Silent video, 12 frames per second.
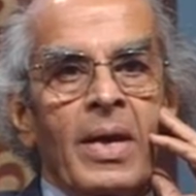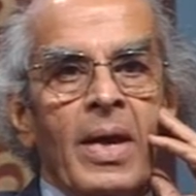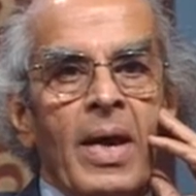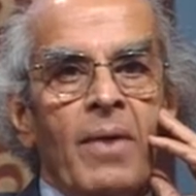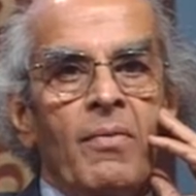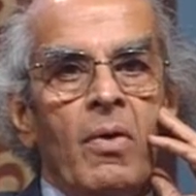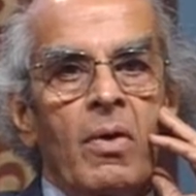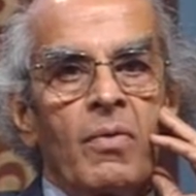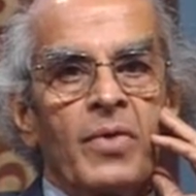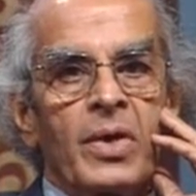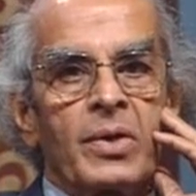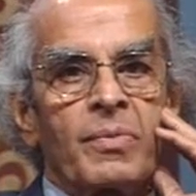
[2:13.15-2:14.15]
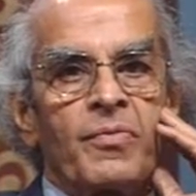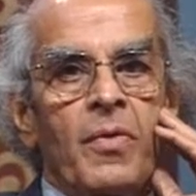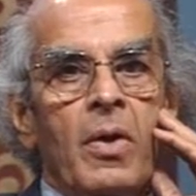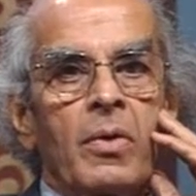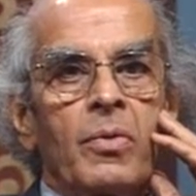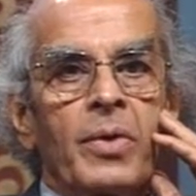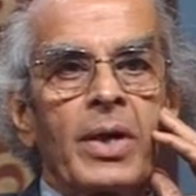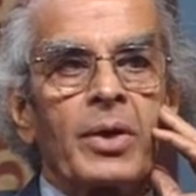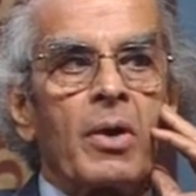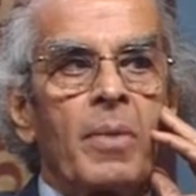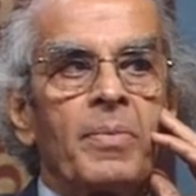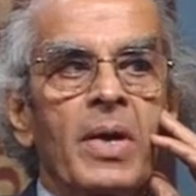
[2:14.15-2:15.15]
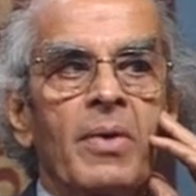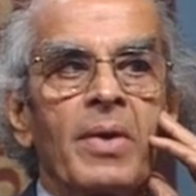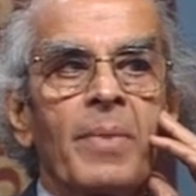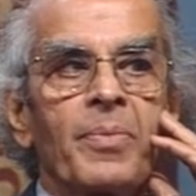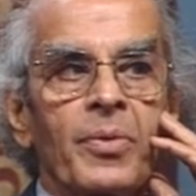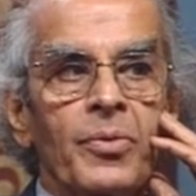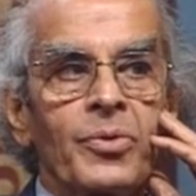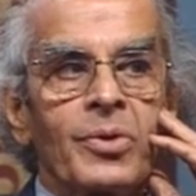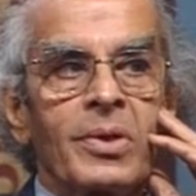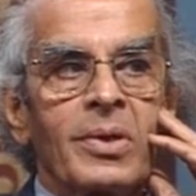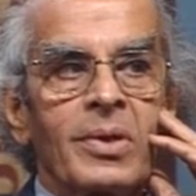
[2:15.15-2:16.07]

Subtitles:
have always followed a top down approach,